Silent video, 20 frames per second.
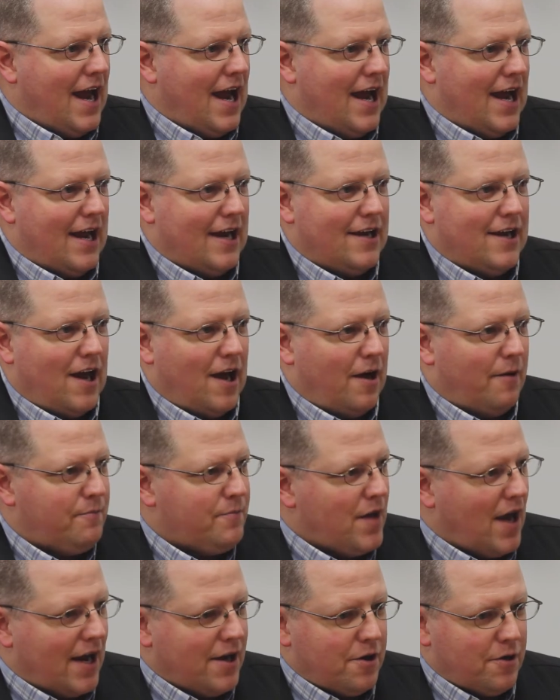And
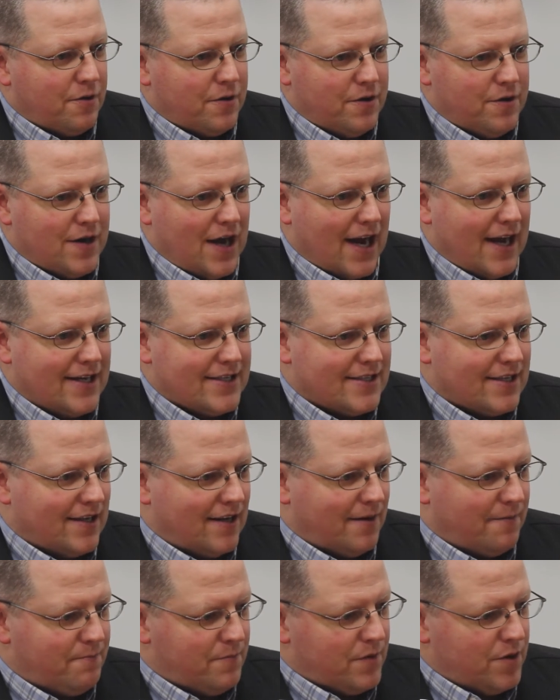I know you guys,
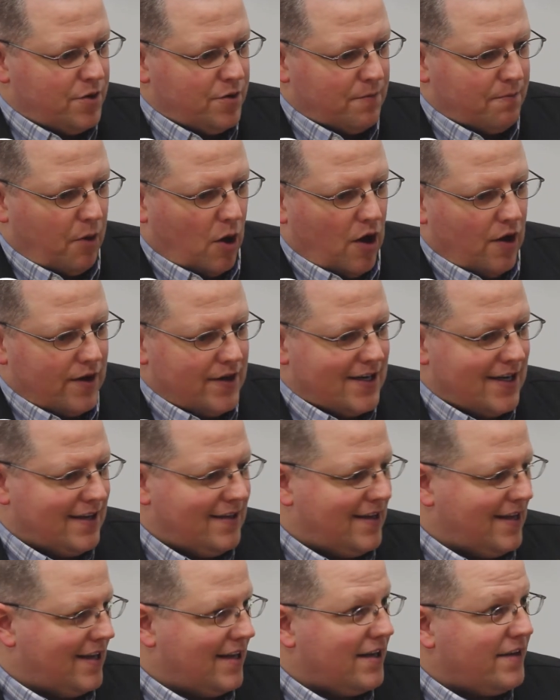you and Paula did
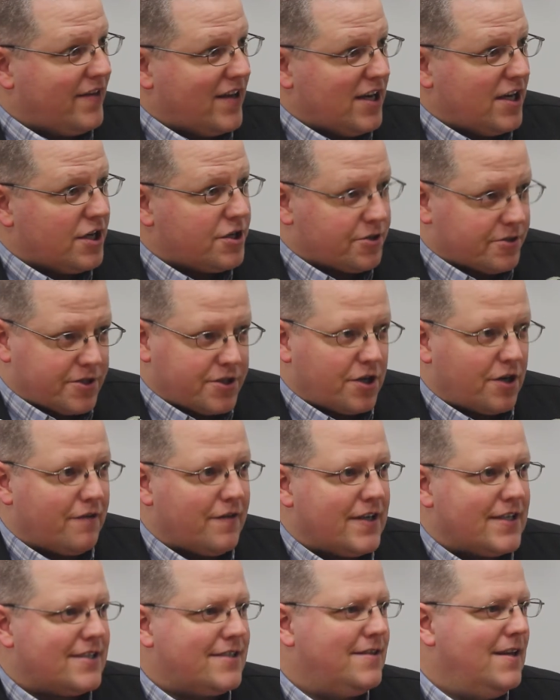the initial
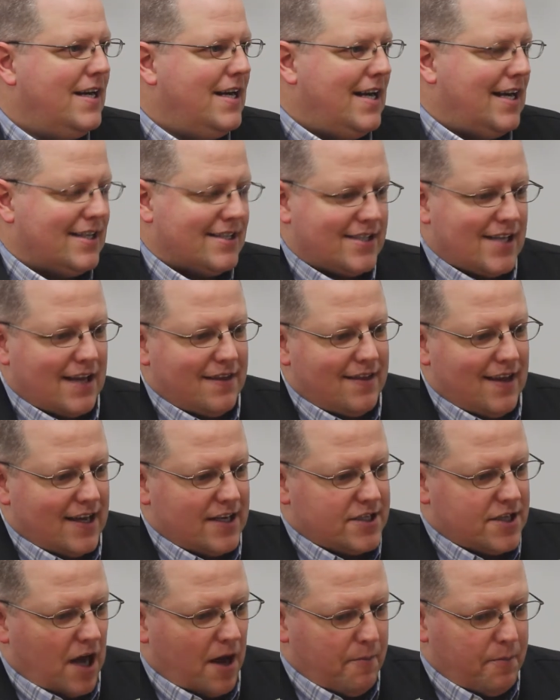service and set
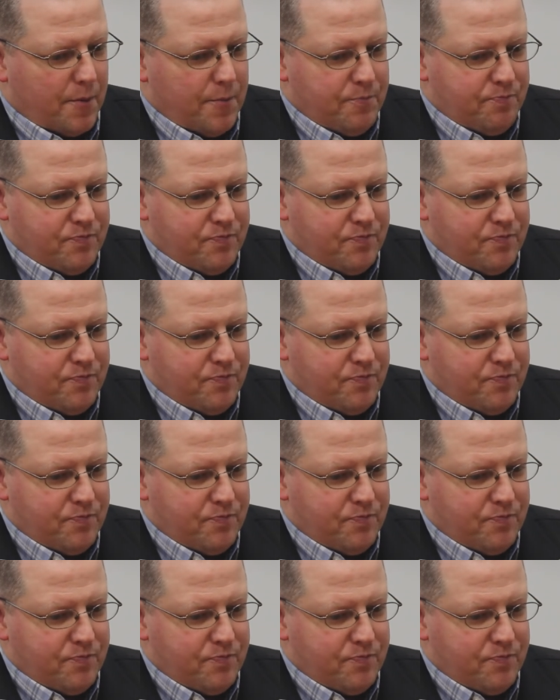things up.